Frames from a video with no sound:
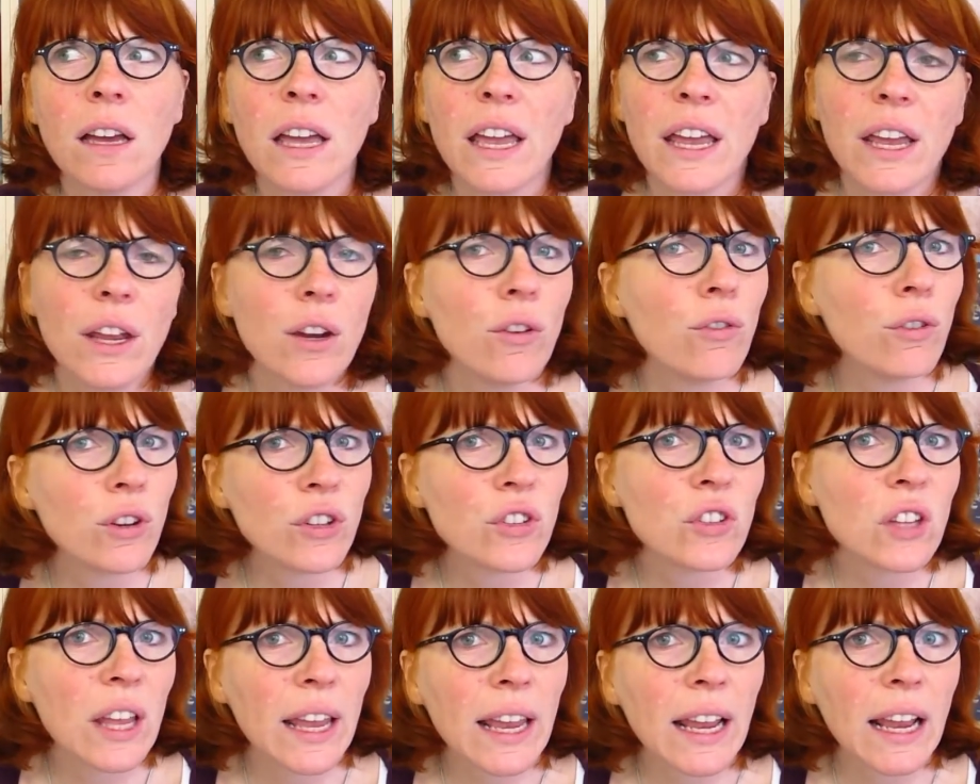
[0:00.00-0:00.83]

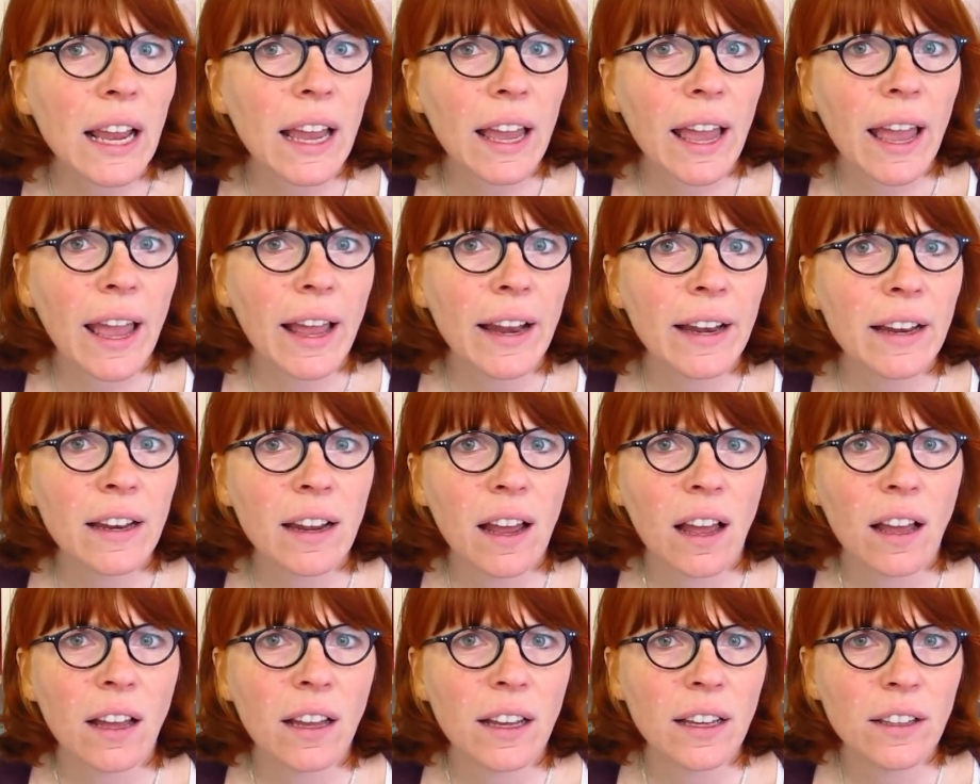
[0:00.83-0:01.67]
interesting and
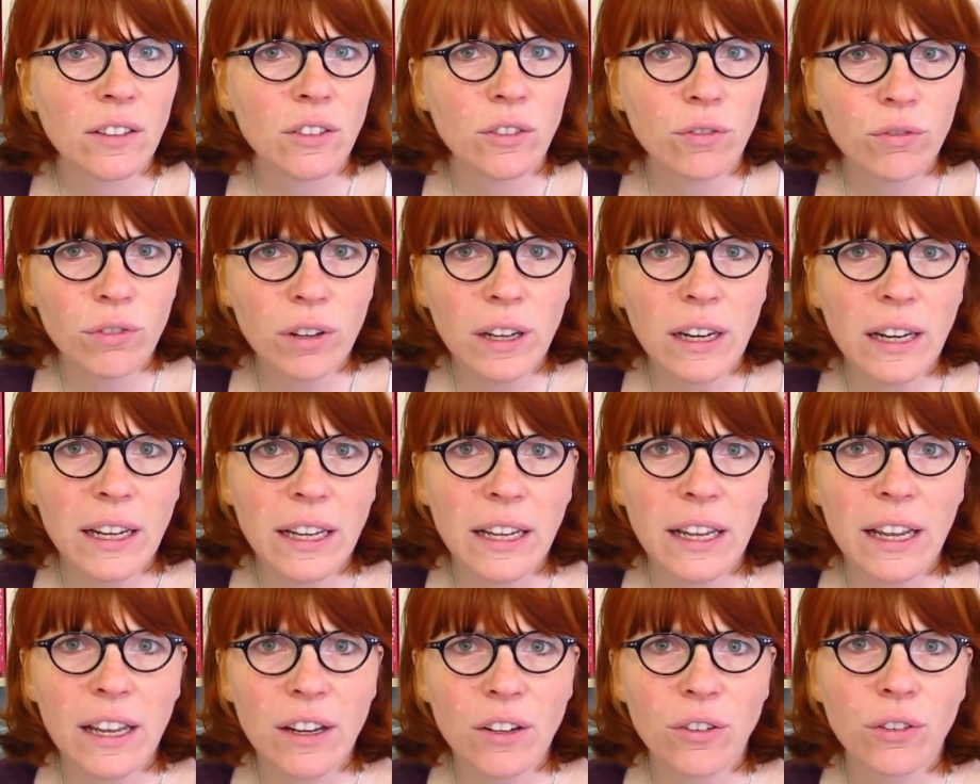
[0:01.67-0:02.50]
it's really
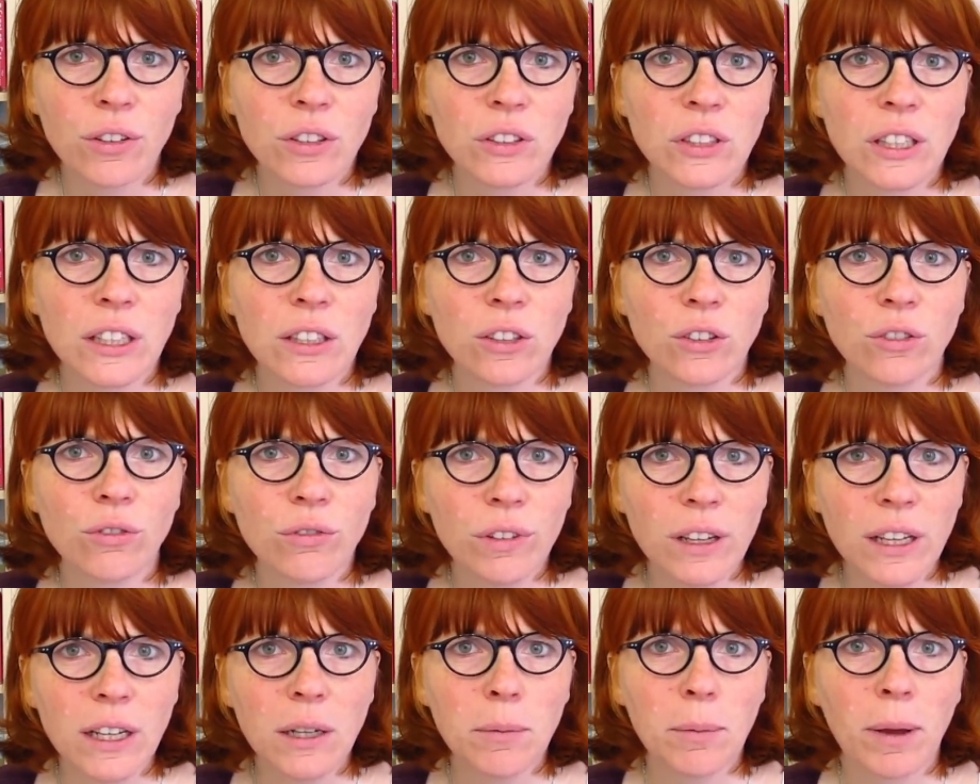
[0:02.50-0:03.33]
interesting to
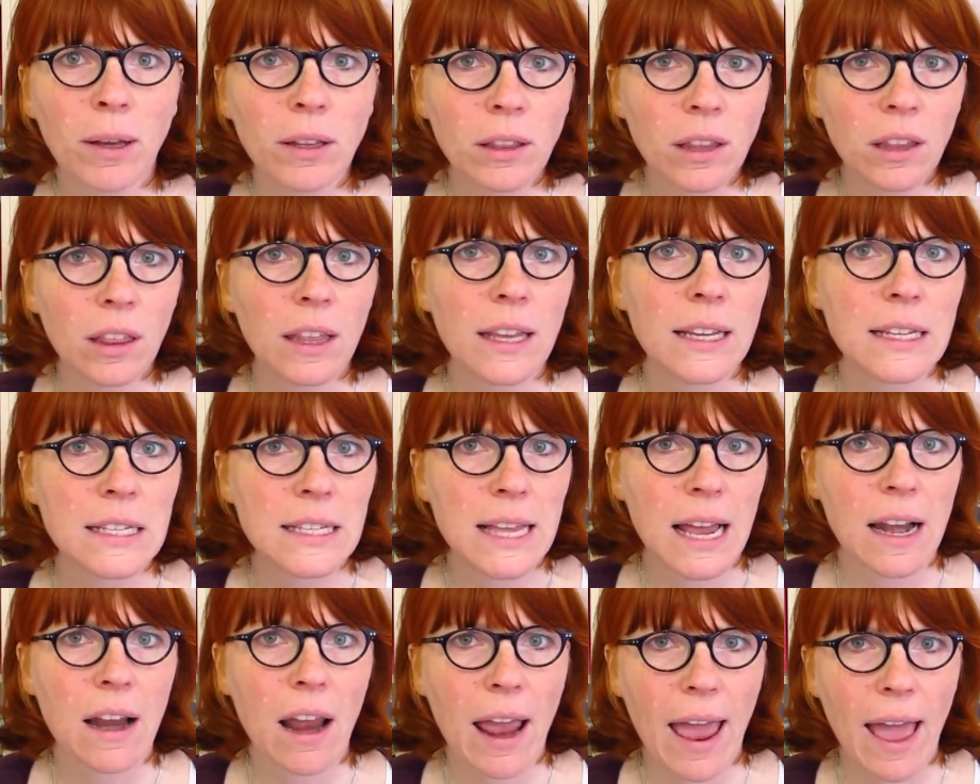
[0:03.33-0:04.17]
read about the things
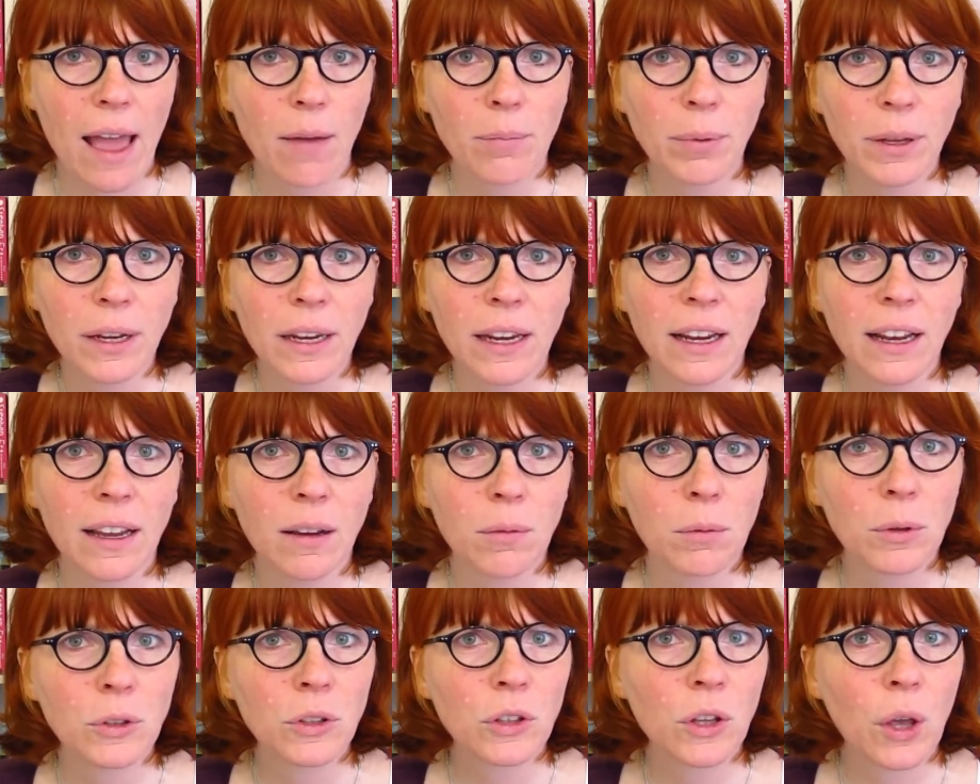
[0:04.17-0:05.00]
that are happening
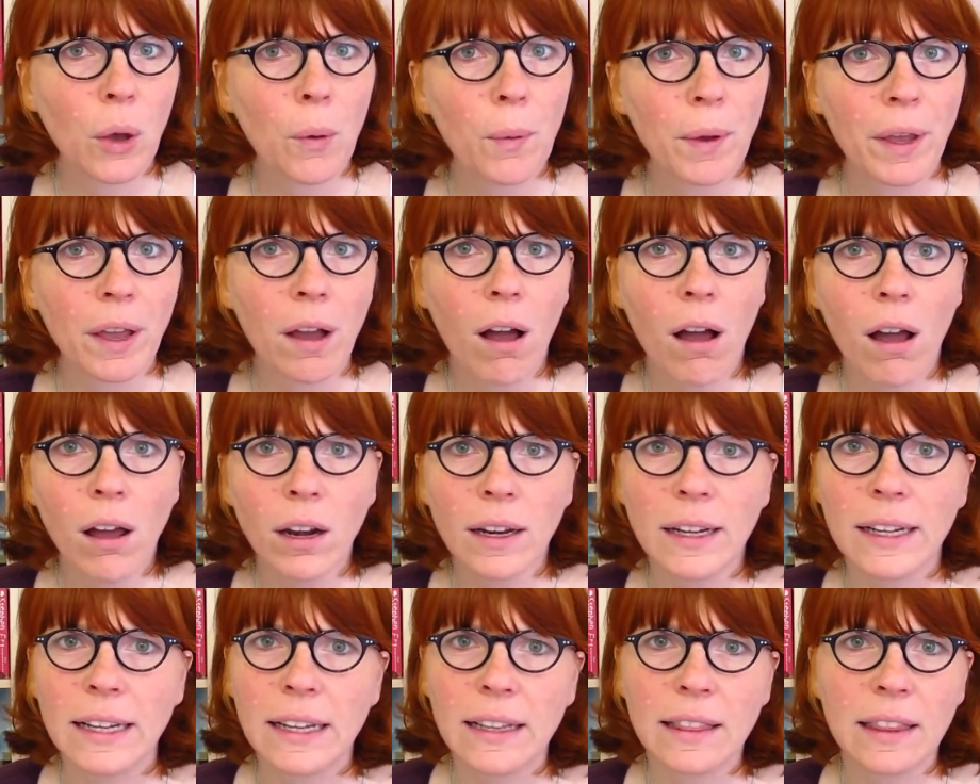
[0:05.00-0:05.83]
and what's going on
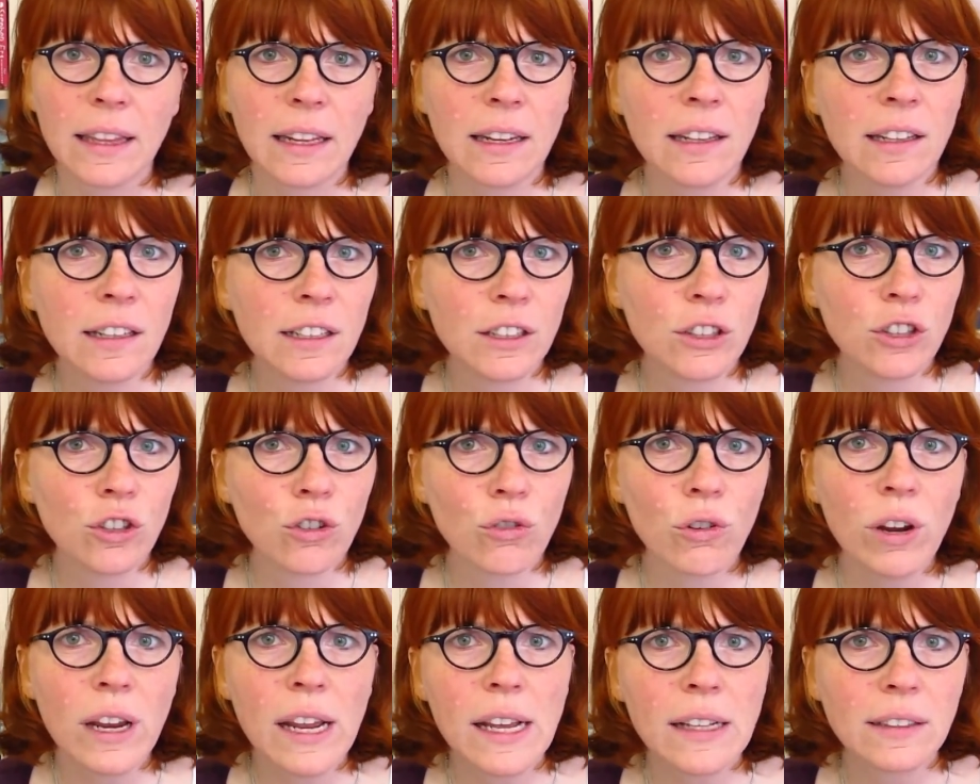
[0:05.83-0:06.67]
and the little
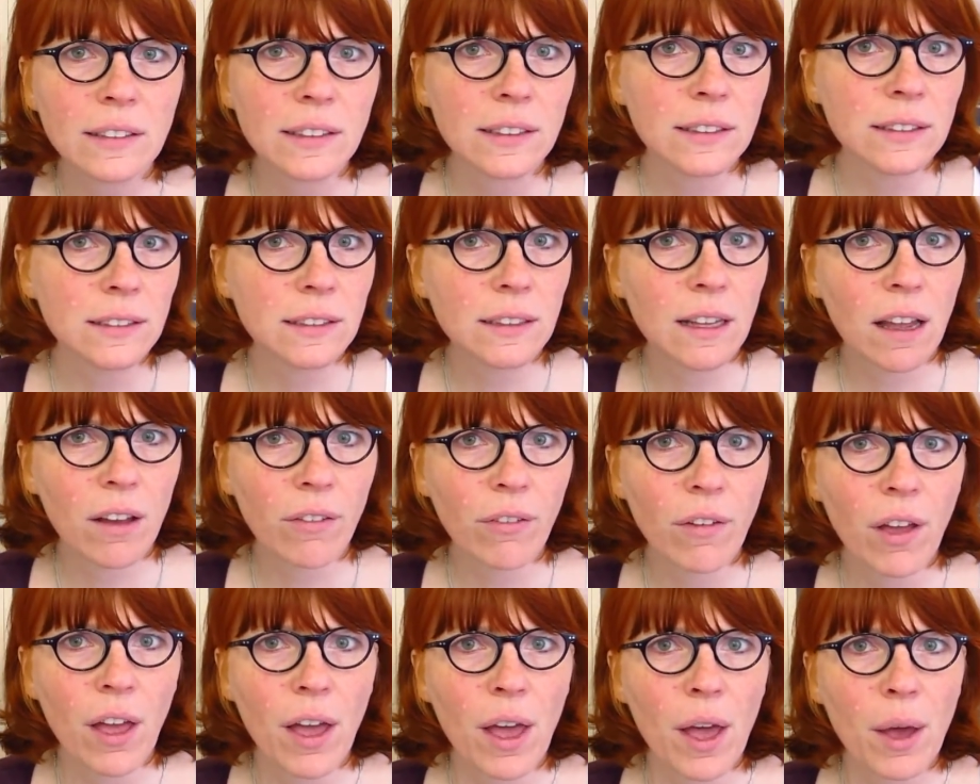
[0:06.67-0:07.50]
intrigues and
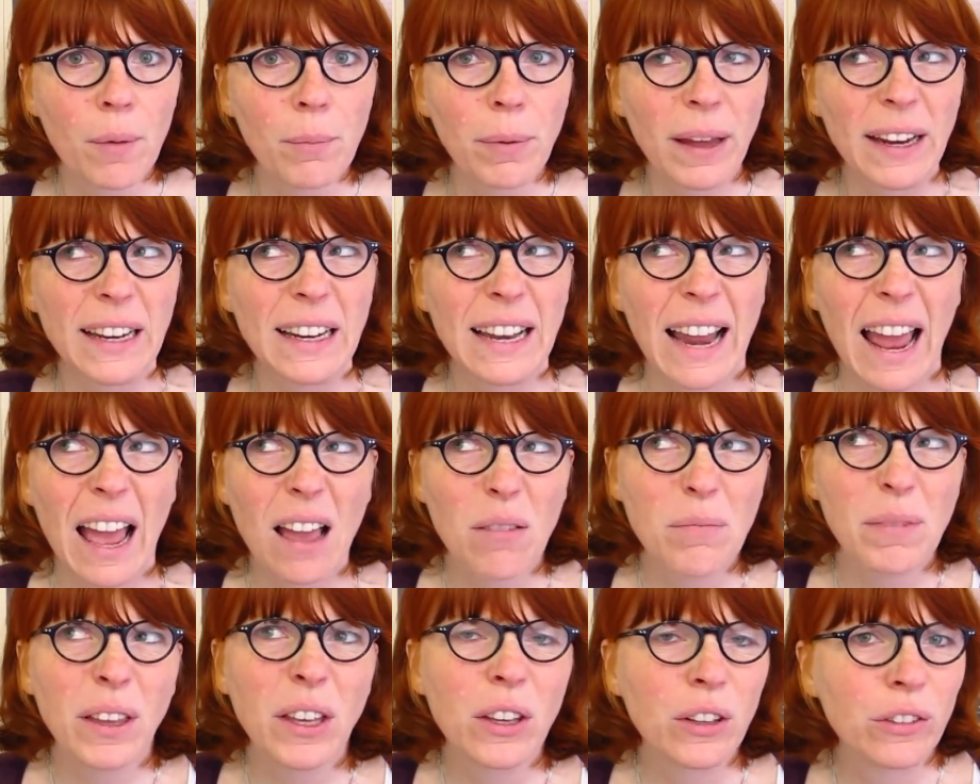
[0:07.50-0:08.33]
stuff, but it had
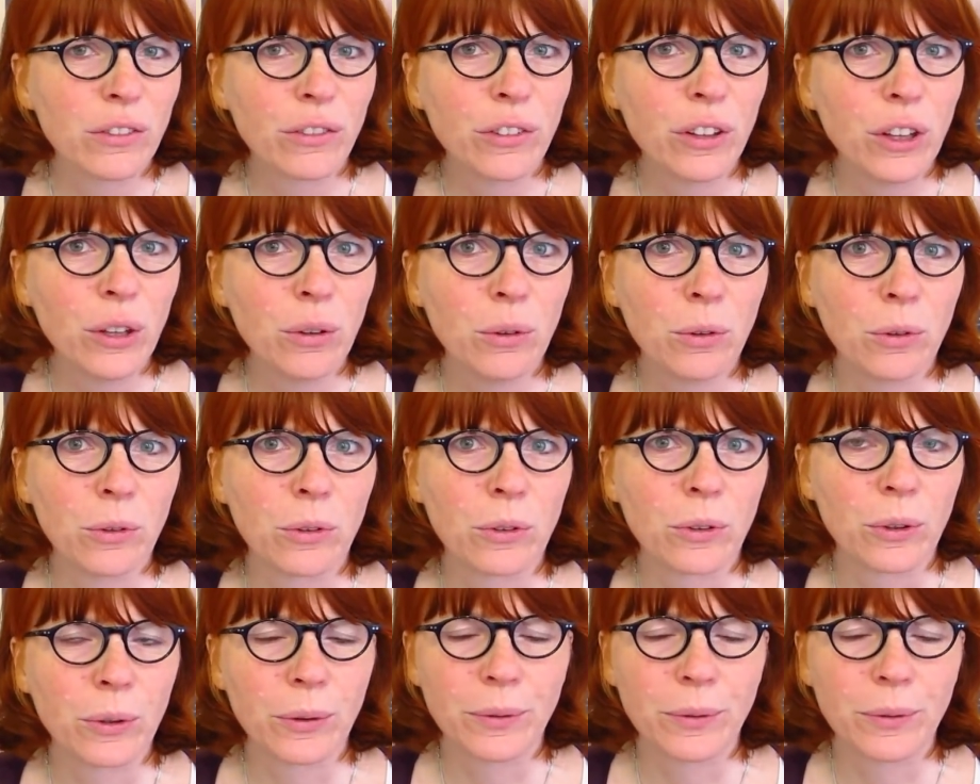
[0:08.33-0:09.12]
me confused.